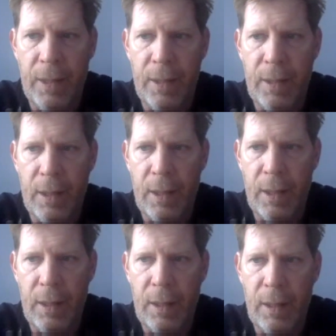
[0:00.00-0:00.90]
is
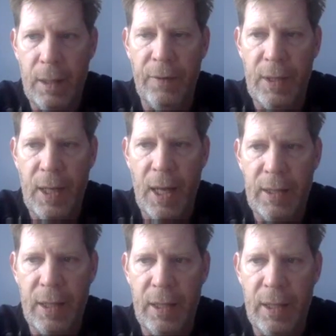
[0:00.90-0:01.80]
uh, liver
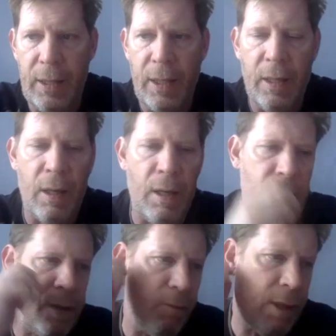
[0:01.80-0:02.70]
toxin, and it can
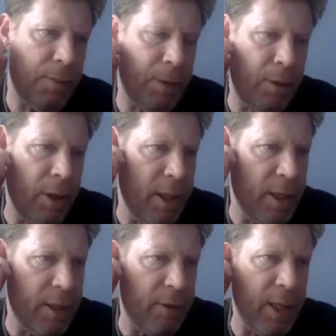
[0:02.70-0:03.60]
cause respiratory
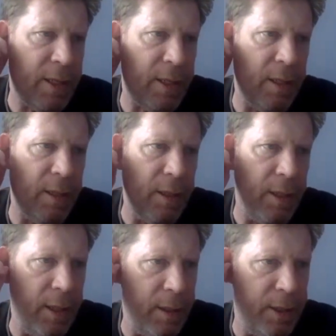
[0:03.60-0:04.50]
distress and,
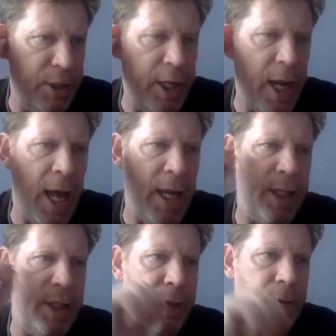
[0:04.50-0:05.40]
and yeah. G I
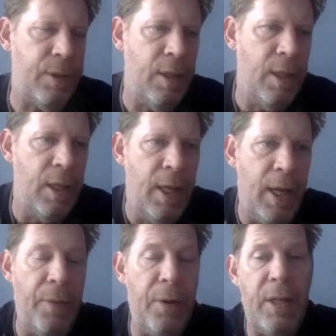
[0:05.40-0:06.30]
issues.
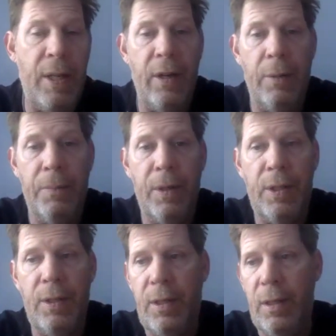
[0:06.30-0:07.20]
And there's even an
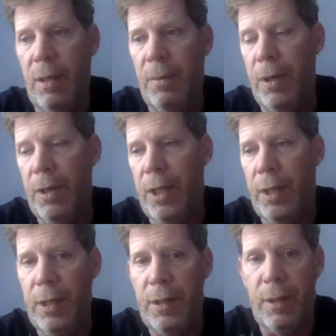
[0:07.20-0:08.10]
emergence,
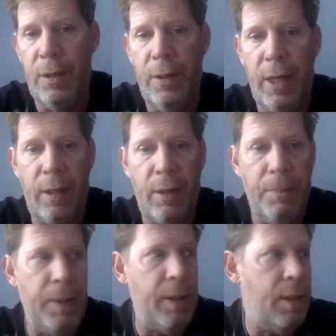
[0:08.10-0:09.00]
emerging concern that it
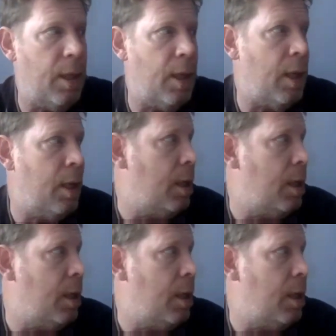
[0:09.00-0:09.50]
could be uh,